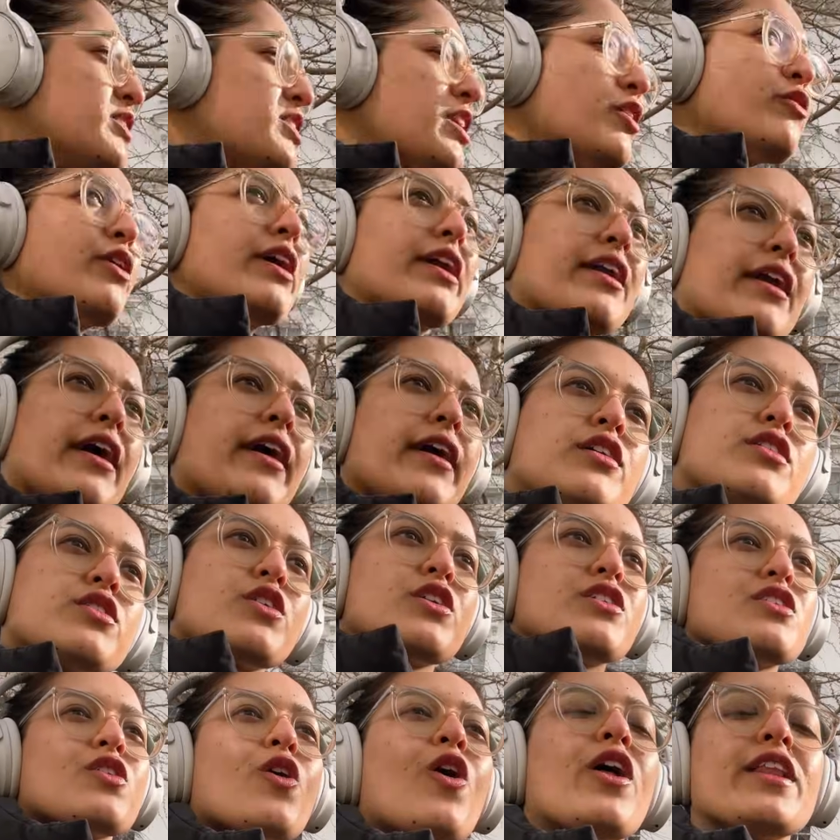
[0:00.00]
I quite like. So
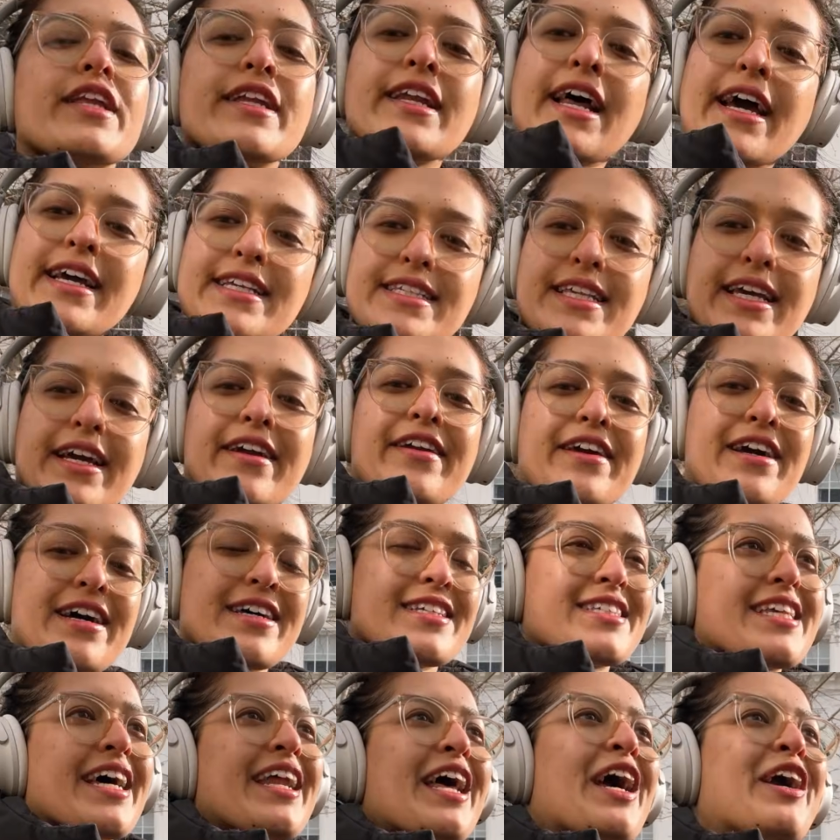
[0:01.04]
it's all the nice areas
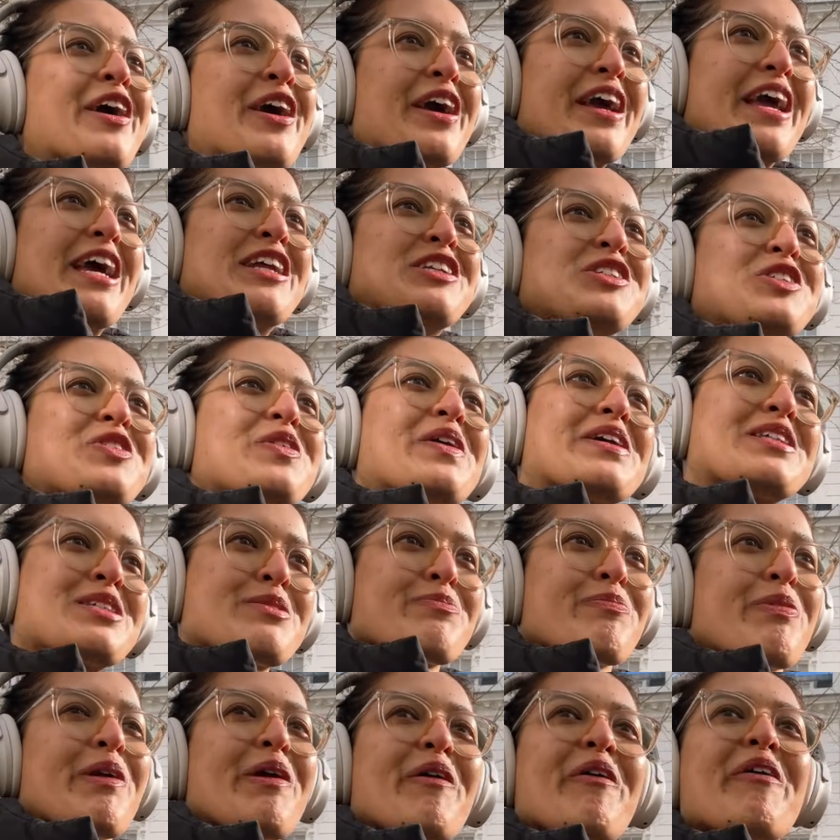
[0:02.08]
that I get to
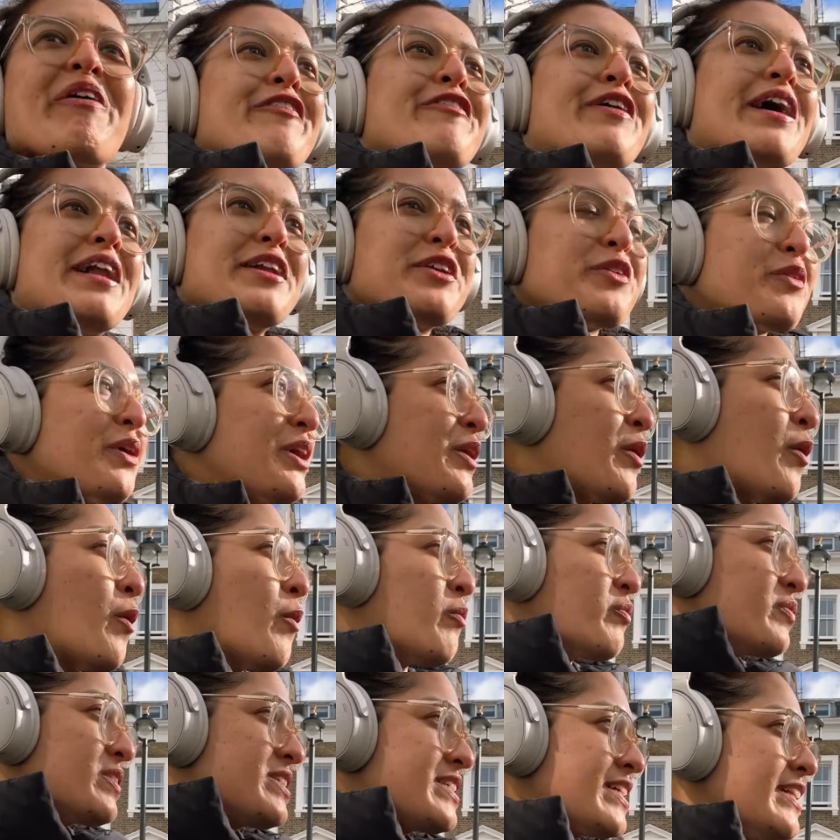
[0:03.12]
explore while doing home
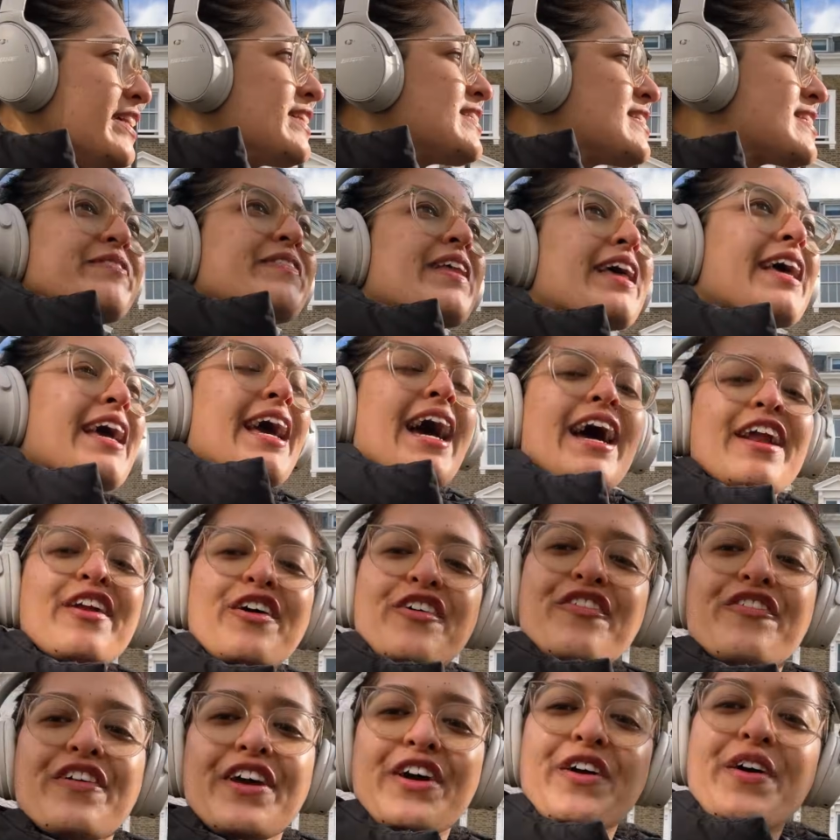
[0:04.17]
visits. And off
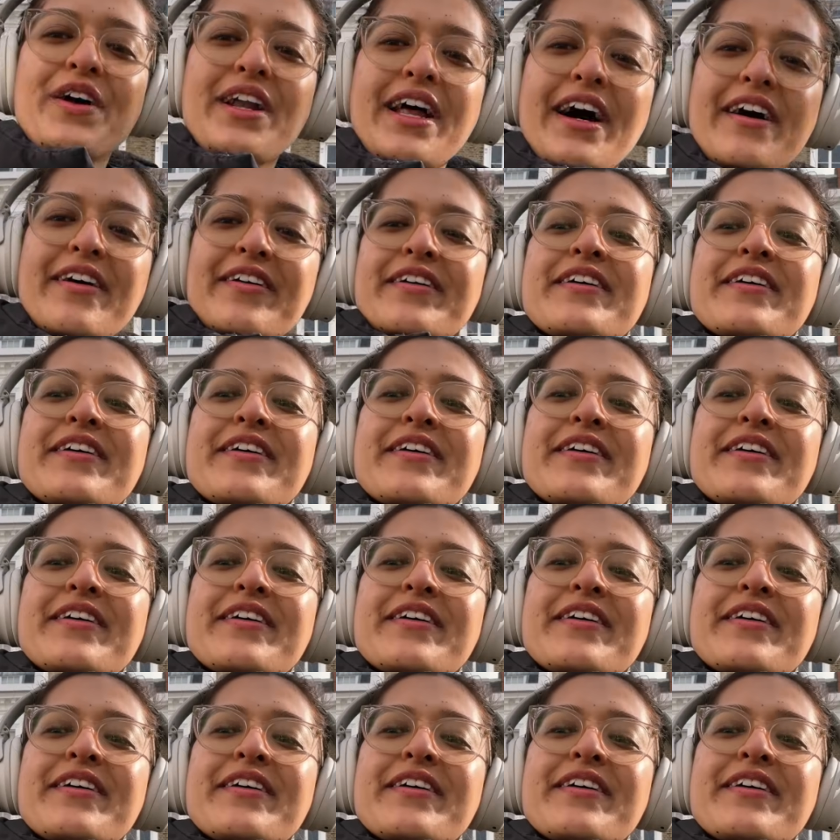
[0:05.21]
we go now.